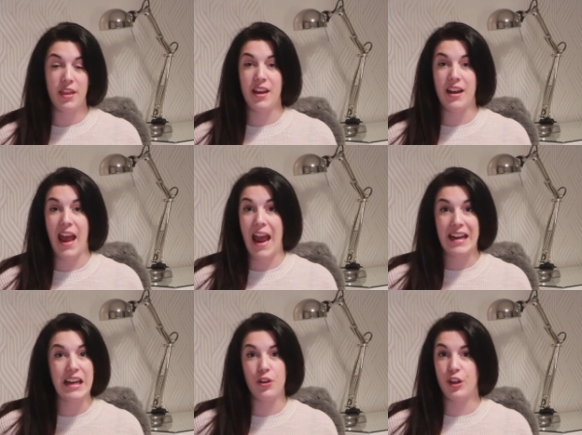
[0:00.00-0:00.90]
than
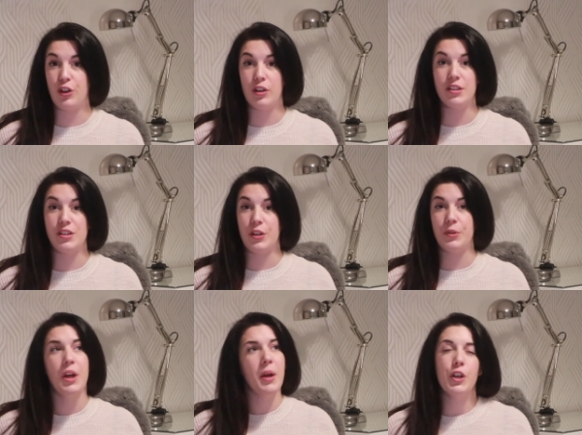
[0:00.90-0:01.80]
any other colour suit.
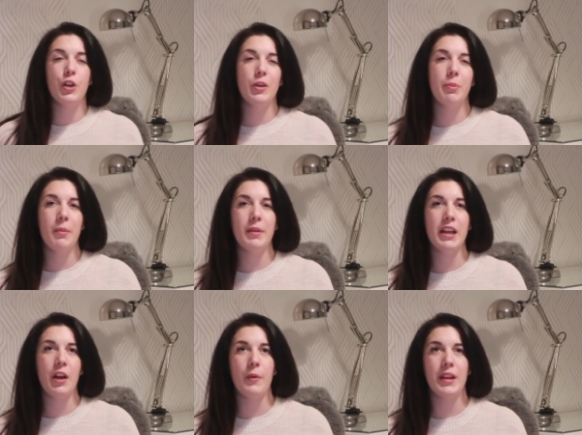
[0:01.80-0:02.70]
You could probably
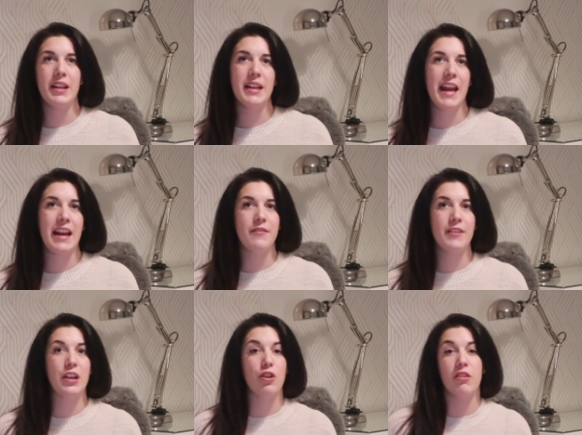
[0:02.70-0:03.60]
go with a
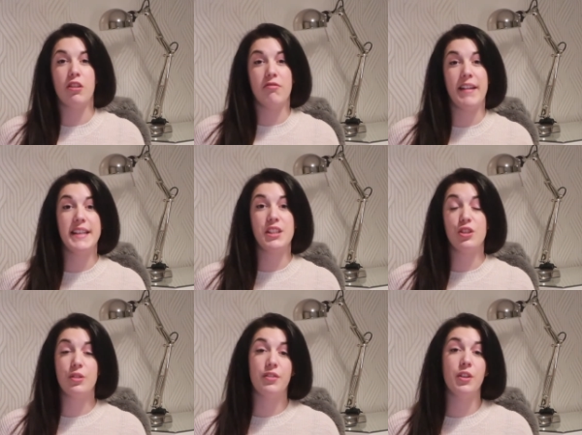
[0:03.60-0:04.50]
navy or a grey
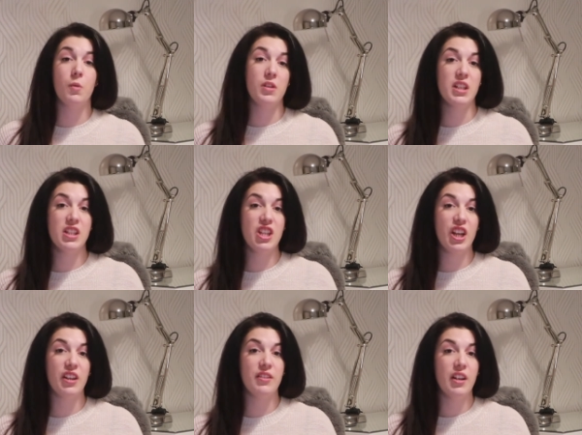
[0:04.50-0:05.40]
suit if you wanted
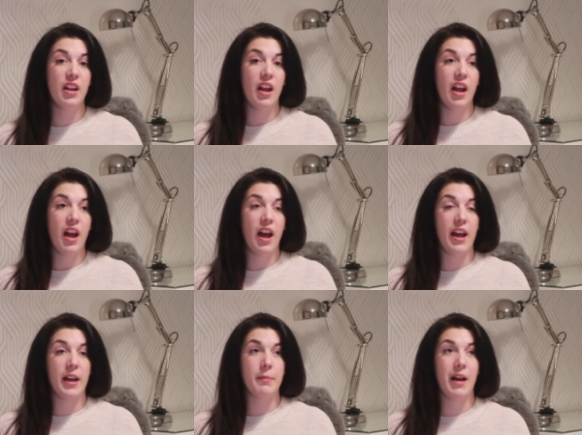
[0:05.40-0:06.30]
to.
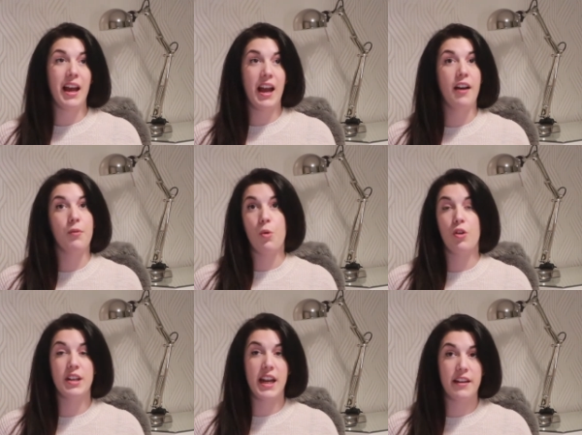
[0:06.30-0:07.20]
I have
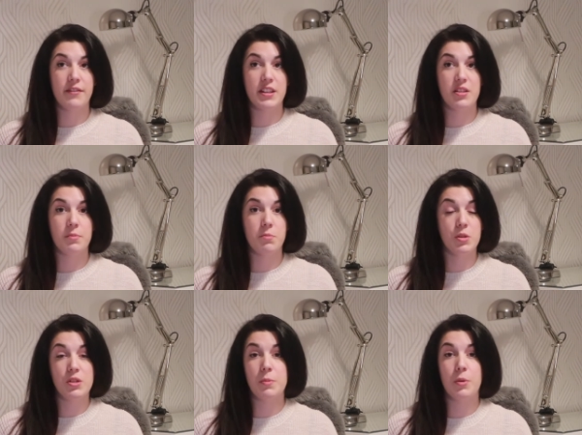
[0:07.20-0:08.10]
worn navy to
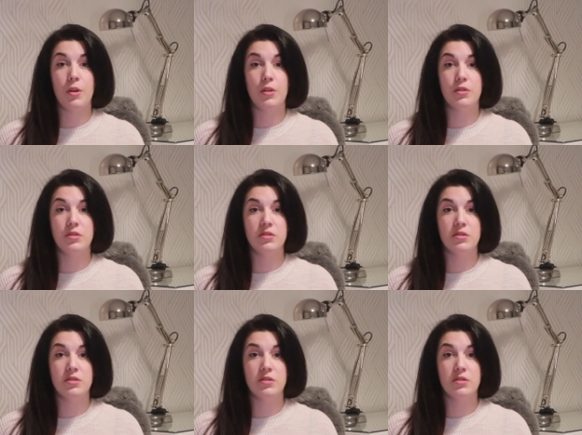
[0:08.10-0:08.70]
multiple